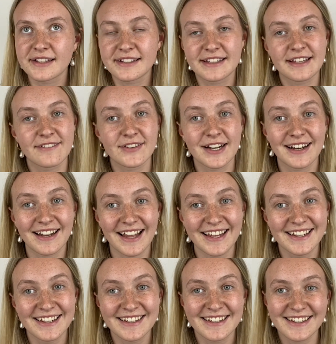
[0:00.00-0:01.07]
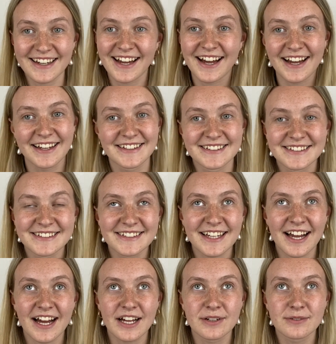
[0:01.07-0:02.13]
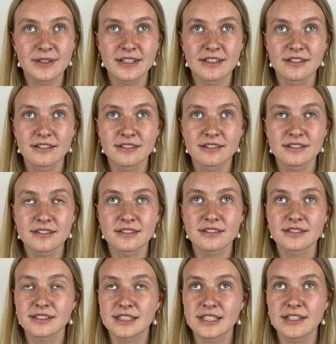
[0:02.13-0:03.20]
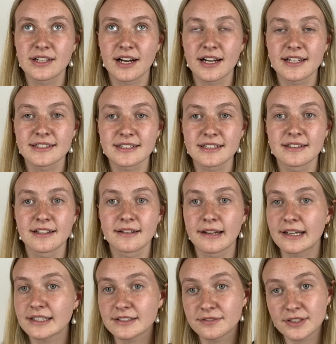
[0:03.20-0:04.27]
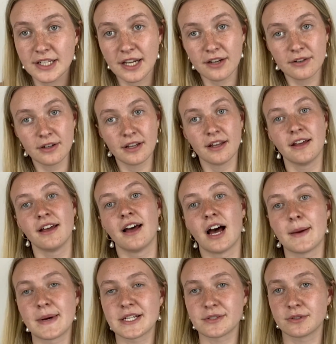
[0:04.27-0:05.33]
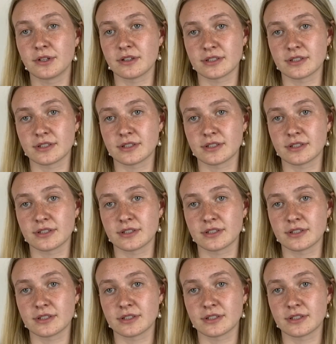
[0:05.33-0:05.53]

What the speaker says: give it a like, and I will see you guys in the next video. I might do another